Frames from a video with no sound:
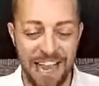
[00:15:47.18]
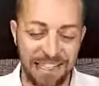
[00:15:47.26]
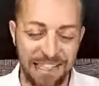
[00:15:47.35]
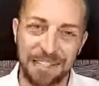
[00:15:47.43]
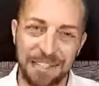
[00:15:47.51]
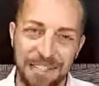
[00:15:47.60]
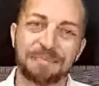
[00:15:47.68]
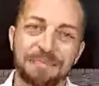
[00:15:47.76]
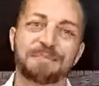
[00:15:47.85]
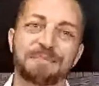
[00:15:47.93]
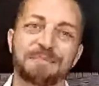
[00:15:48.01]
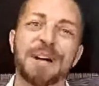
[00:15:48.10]
uh, at least
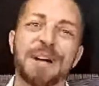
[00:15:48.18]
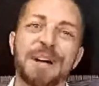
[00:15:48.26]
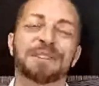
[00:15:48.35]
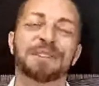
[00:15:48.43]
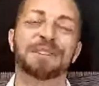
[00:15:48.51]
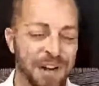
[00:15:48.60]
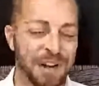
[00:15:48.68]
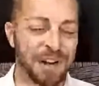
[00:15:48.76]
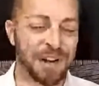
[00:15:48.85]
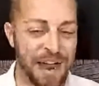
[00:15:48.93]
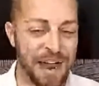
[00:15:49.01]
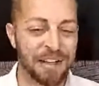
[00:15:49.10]
points to
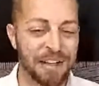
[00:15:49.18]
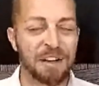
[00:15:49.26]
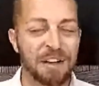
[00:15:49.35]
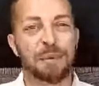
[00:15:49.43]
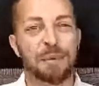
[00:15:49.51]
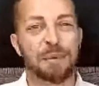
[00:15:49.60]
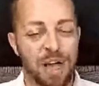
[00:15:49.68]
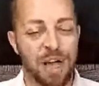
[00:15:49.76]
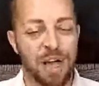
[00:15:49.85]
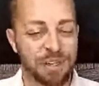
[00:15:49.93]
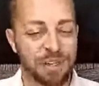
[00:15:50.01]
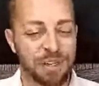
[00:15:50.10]
very well. From the
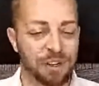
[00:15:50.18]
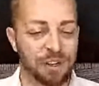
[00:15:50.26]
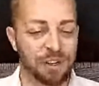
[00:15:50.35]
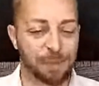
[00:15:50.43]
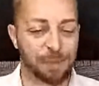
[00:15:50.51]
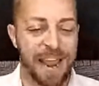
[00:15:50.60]
Wall Street Journal,